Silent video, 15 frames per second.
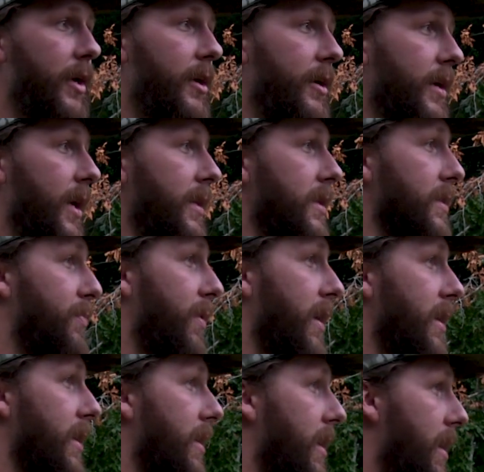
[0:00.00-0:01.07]
out here, got this
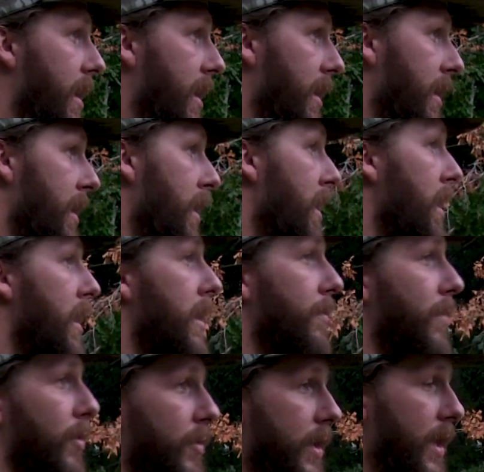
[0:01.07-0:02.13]
planted today.
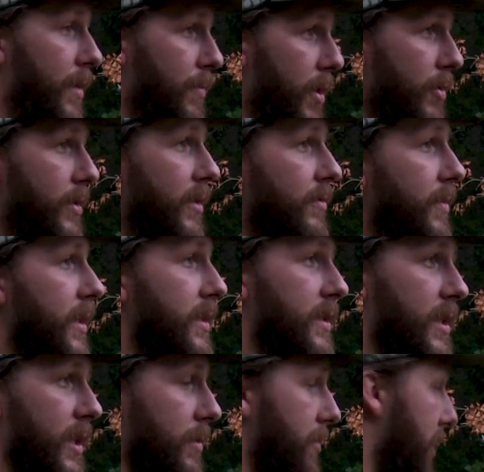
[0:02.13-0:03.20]
But we got both of them disced up,